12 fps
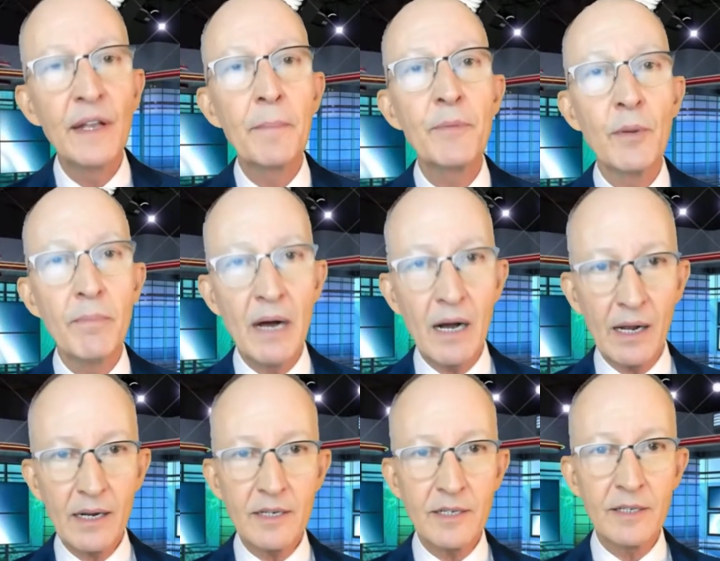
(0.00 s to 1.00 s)
up your
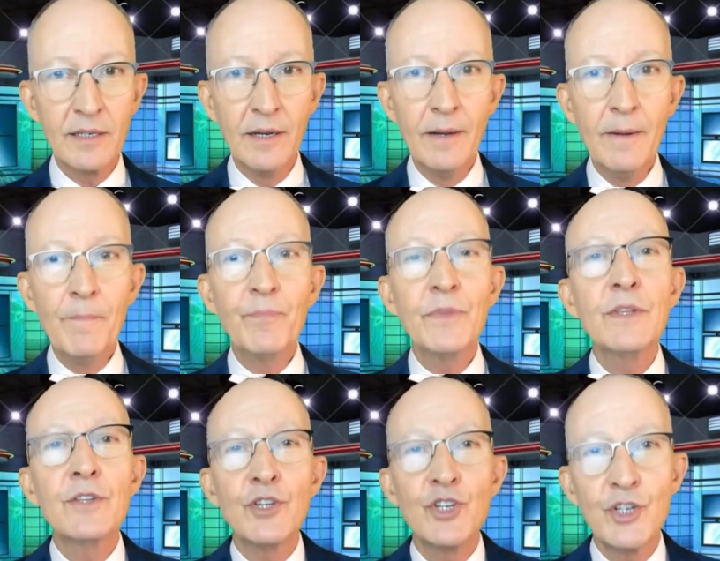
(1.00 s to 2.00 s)
box
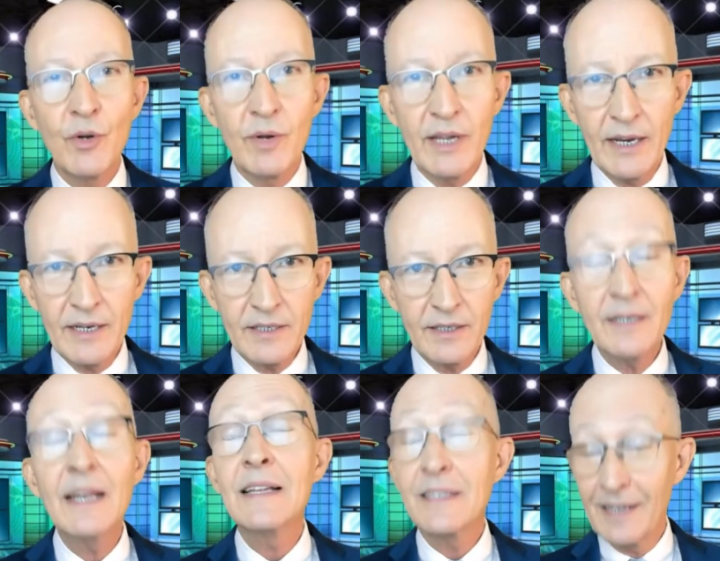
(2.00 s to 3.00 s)
to showcase that,
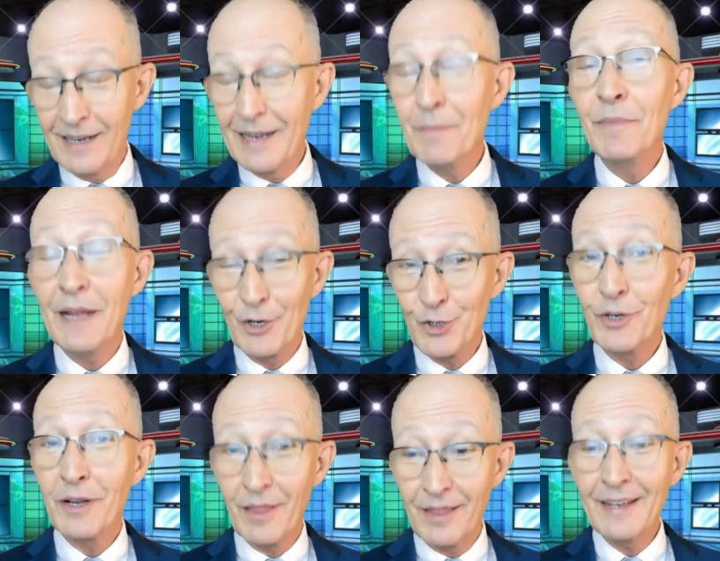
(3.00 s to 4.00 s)
yes, I am
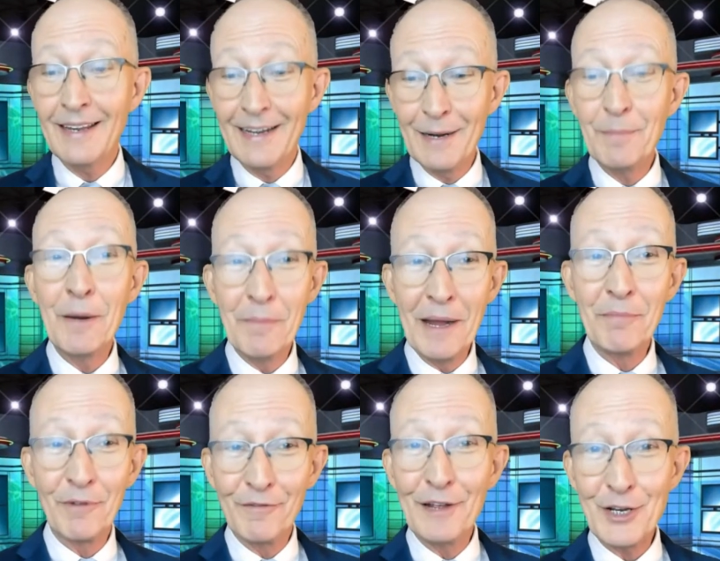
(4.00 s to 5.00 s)
actually thinking about my
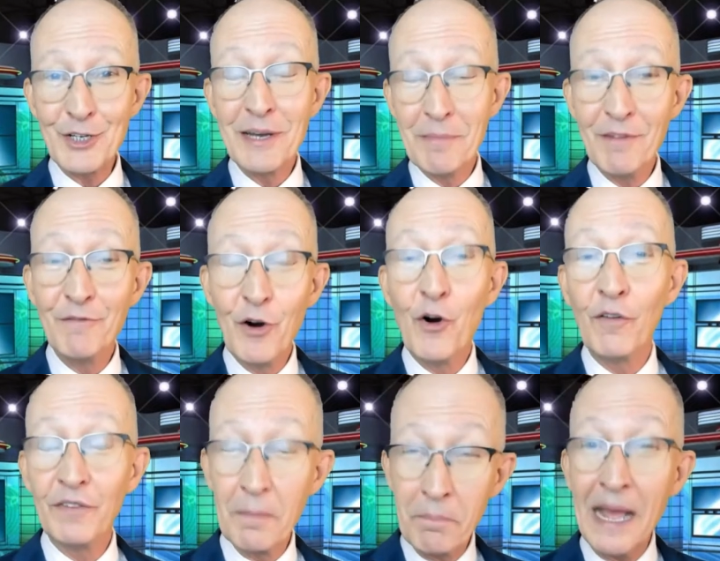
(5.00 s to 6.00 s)
profession. I'm
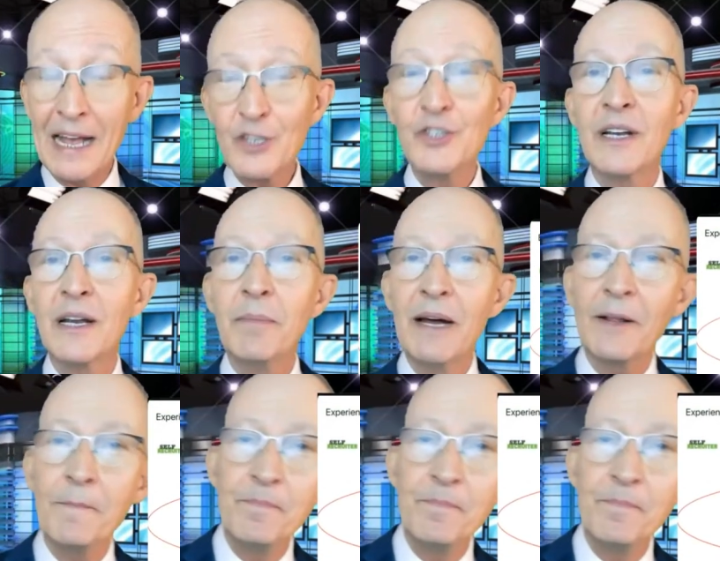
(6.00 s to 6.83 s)
involved. I'm passionate about it.